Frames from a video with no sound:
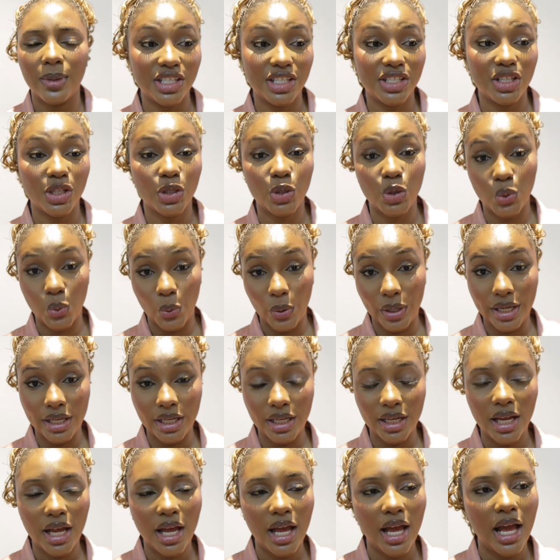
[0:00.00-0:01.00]
She's a
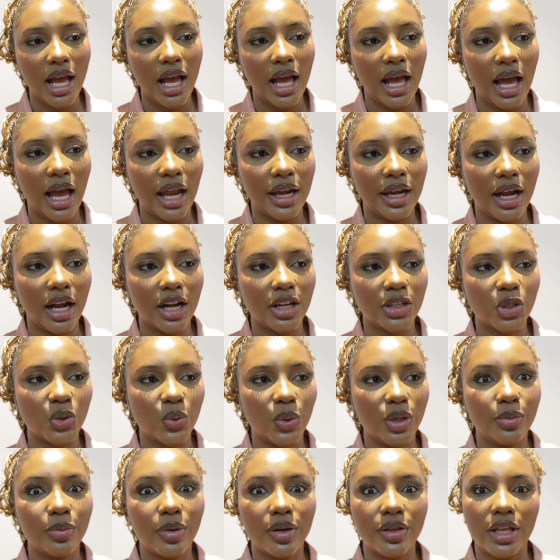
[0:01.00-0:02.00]
twin and her
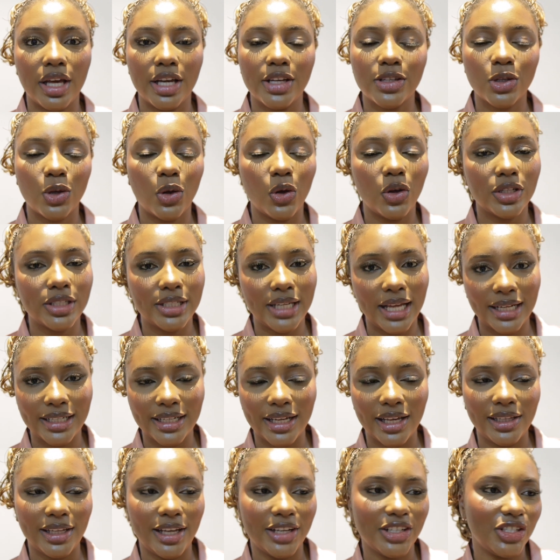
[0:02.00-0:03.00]
twin brother is called
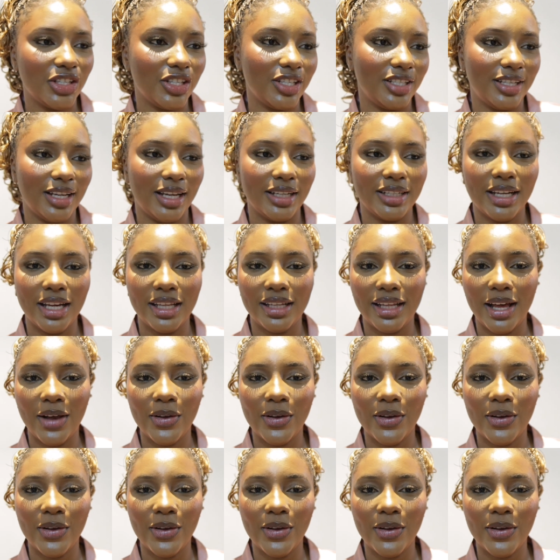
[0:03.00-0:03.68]
Daniela and she's a Daniela.